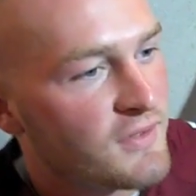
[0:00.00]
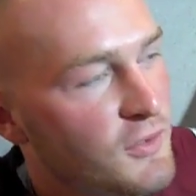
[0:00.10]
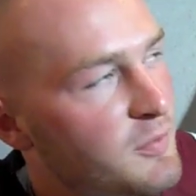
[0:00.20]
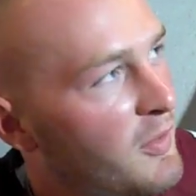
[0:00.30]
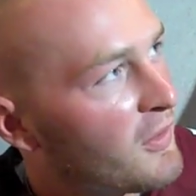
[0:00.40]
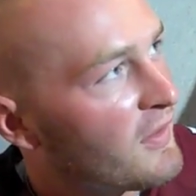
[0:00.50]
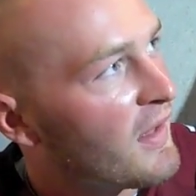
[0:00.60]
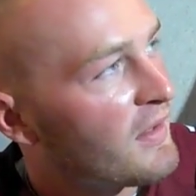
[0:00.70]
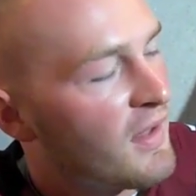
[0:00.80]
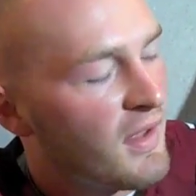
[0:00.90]
Coach Spurrier
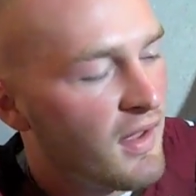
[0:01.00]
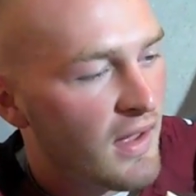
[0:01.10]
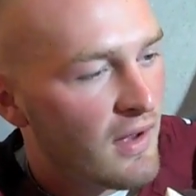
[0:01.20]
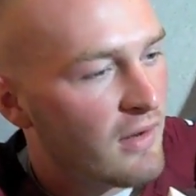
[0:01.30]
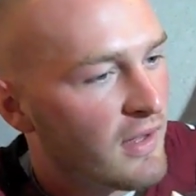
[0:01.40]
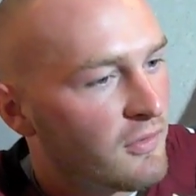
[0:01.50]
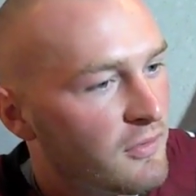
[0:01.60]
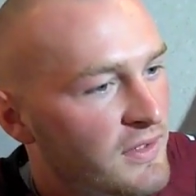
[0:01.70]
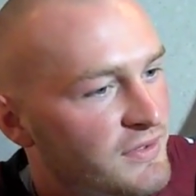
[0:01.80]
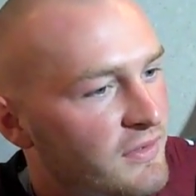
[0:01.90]
that. I
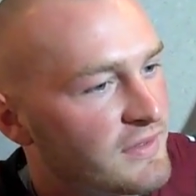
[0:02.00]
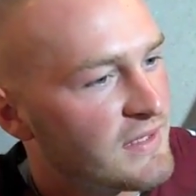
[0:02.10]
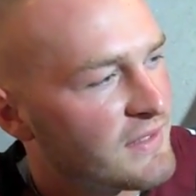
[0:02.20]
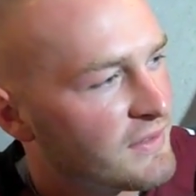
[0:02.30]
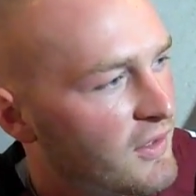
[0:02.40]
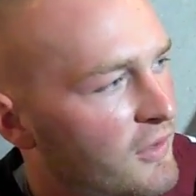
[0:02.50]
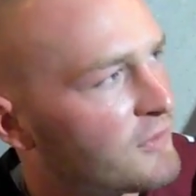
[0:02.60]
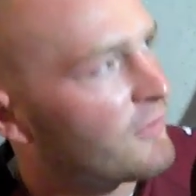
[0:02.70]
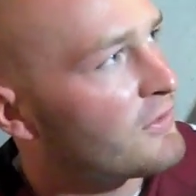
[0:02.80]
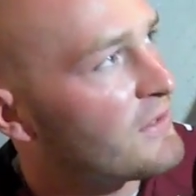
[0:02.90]
don't necessarily see it as a
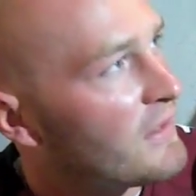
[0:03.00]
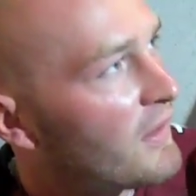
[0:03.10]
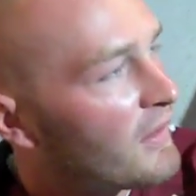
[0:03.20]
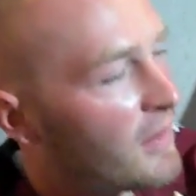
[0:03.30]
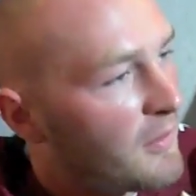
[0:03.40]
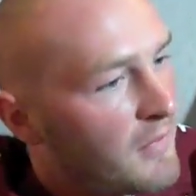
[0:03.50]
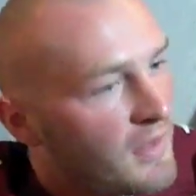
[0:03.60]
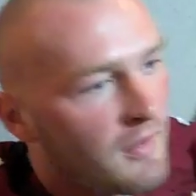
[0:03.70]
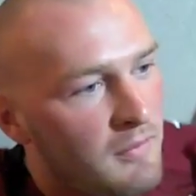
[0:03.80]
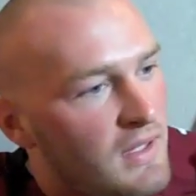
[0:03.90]
controversy.
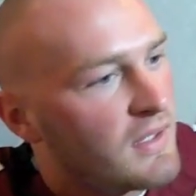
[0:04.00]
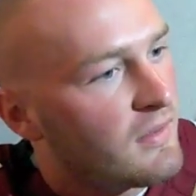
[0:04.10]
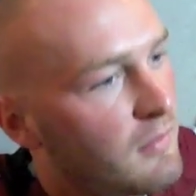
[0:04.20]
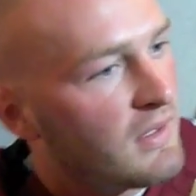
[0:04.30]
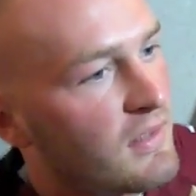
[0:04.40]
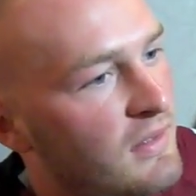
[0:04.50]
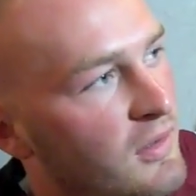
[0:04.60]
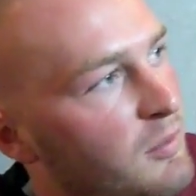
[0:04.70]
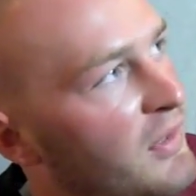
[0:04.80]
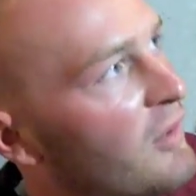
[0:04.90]
Me and
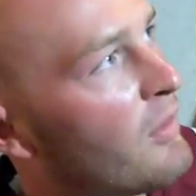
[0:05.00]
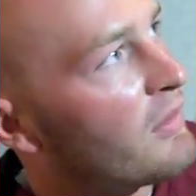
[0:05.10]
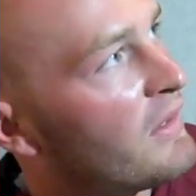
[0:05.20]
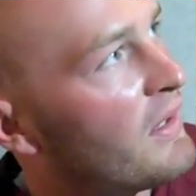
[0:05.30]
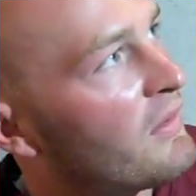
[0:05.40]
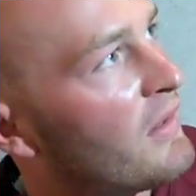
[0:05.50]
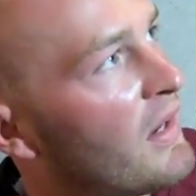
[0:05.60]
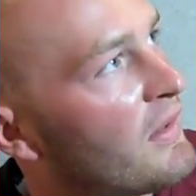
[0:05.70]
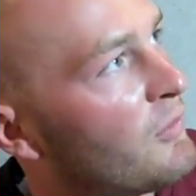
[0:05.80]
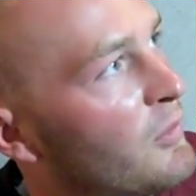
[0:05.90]
Dylan play well together,
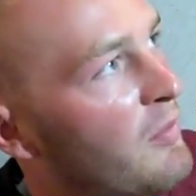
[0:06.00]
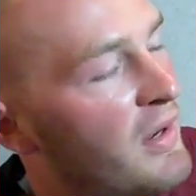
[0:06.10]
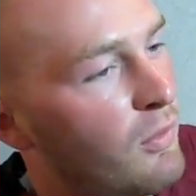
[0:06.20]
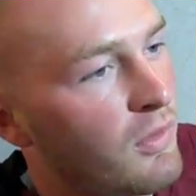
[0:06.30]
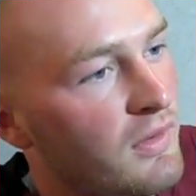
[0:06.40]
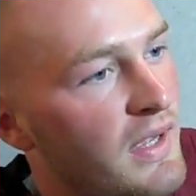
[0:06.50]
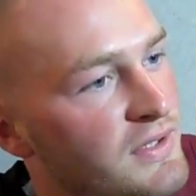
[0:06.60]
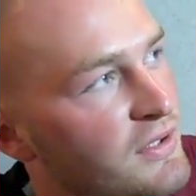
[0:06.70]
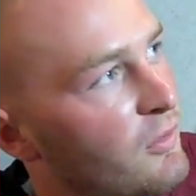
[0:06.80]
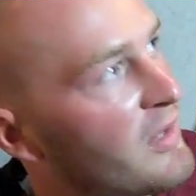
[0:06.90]
and we made it work
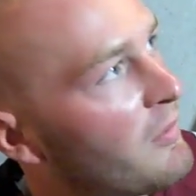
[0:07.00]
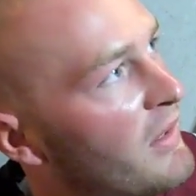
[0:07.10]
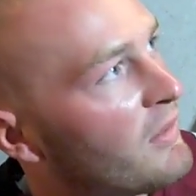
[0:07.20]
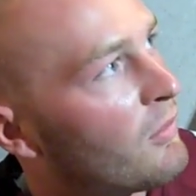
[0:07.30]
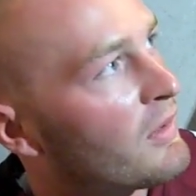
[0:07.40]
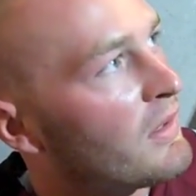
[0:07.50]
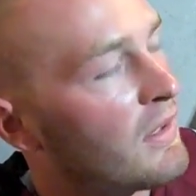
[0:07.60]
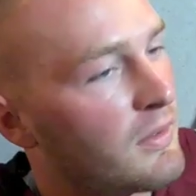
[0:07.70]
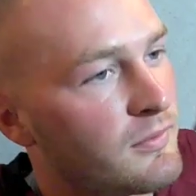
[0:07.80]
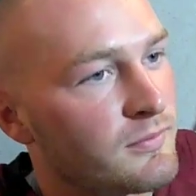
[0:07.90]
last year. We can make it work again.